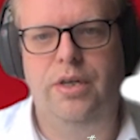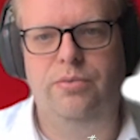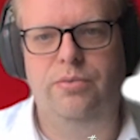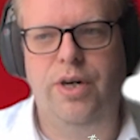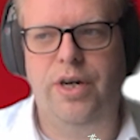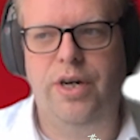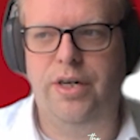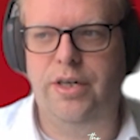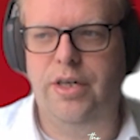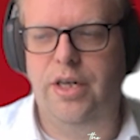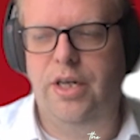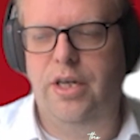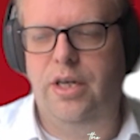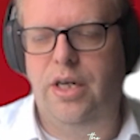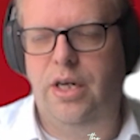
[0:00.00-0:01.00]
Where
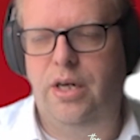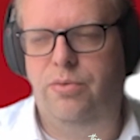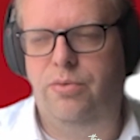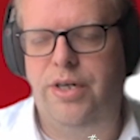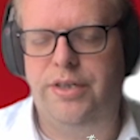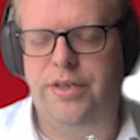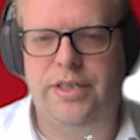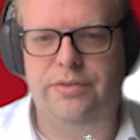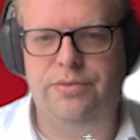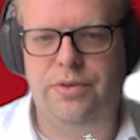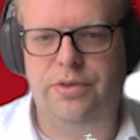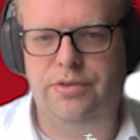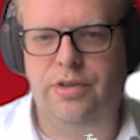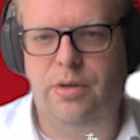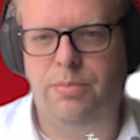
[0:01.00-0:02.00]
does, for
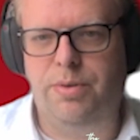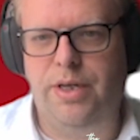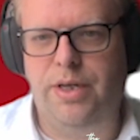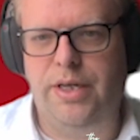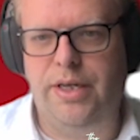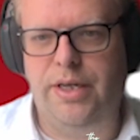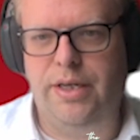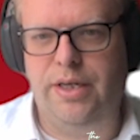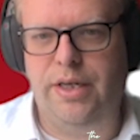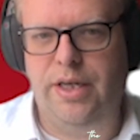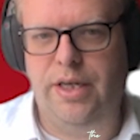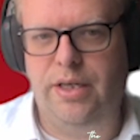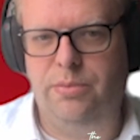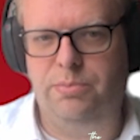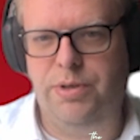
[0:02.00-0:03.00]
example,
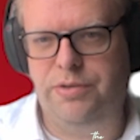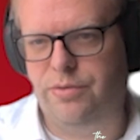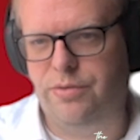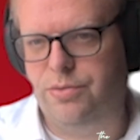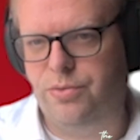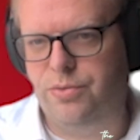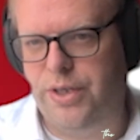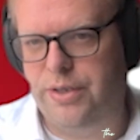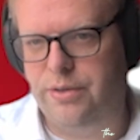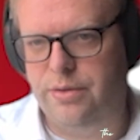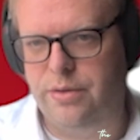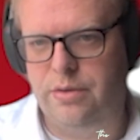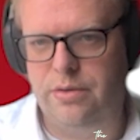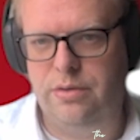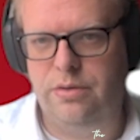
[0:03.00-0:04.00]
a best of suite